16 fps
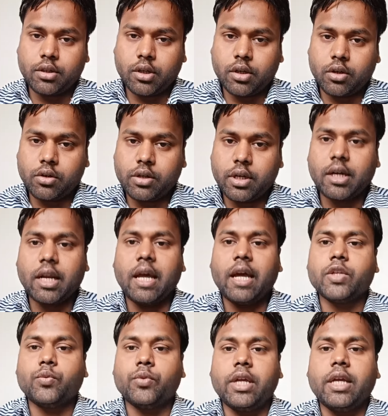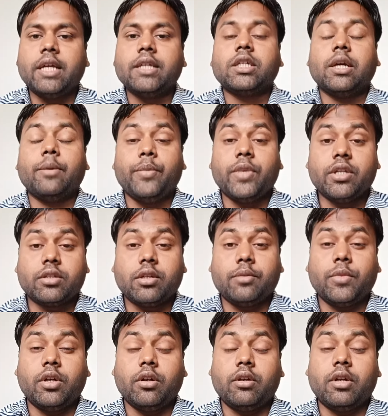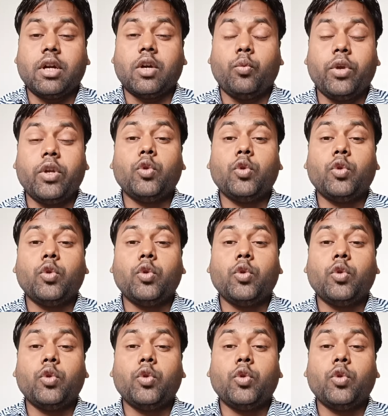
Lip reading: in the contract, as well as combination of the contract.